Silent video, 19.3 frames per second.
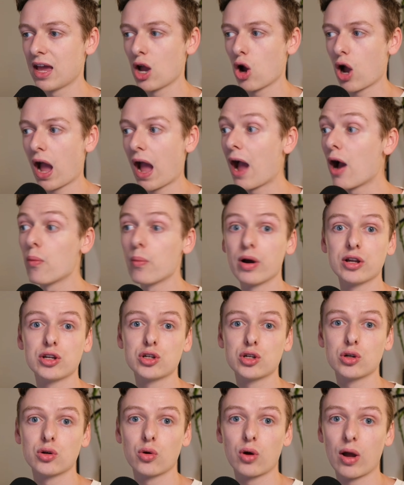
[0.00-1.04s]
how
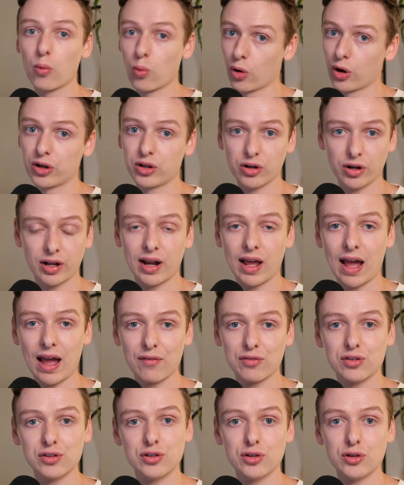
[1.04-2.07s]
much work you're going to have
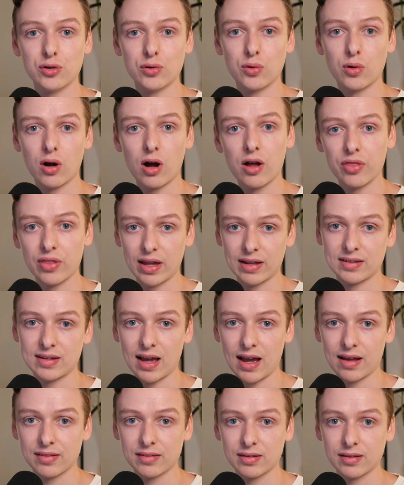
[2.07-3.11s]
to do on that
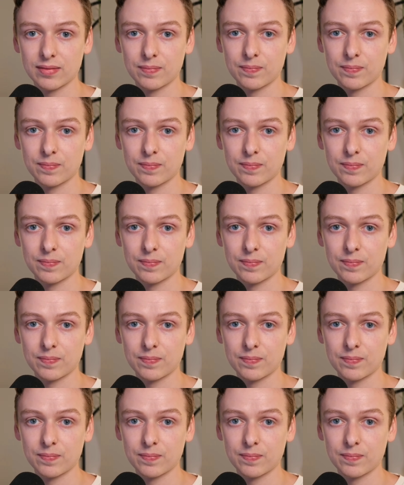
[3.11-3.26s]
task.